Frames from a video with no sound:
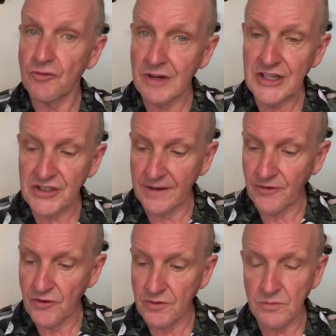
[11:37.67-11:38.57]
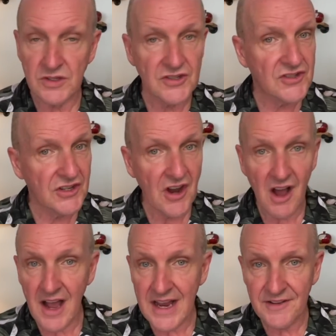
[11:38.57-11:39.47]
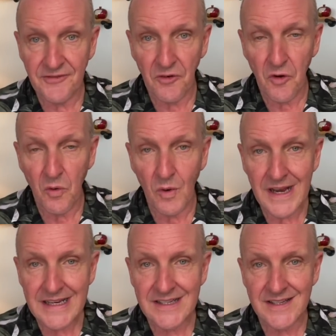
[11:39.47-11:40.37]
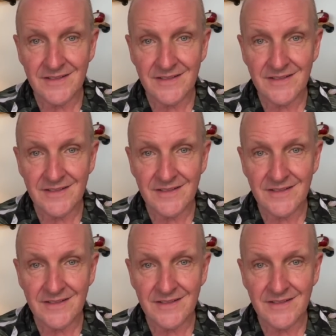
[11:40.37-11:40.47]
reshuffle that was denied for weeks,